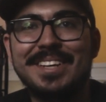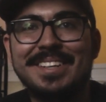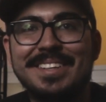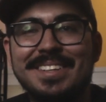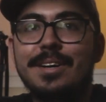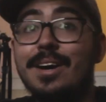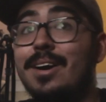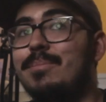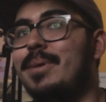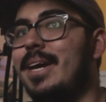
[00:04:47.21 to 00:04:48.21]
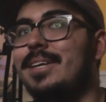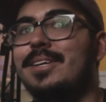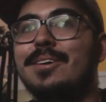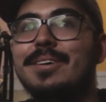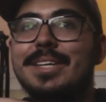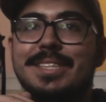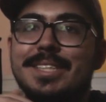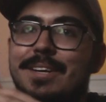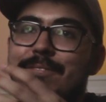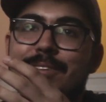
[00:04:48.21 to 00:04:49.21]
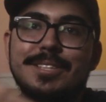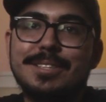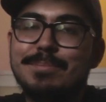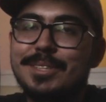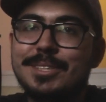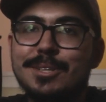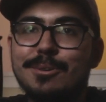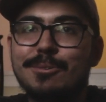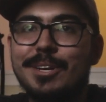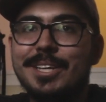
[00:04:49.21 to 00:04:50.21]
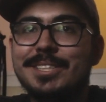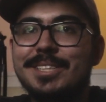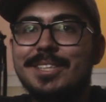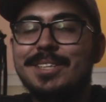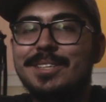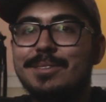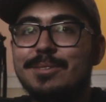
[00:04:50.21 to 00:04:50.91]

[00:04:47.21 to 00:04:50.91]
and oh man, you know, it's definitely just been so crazy.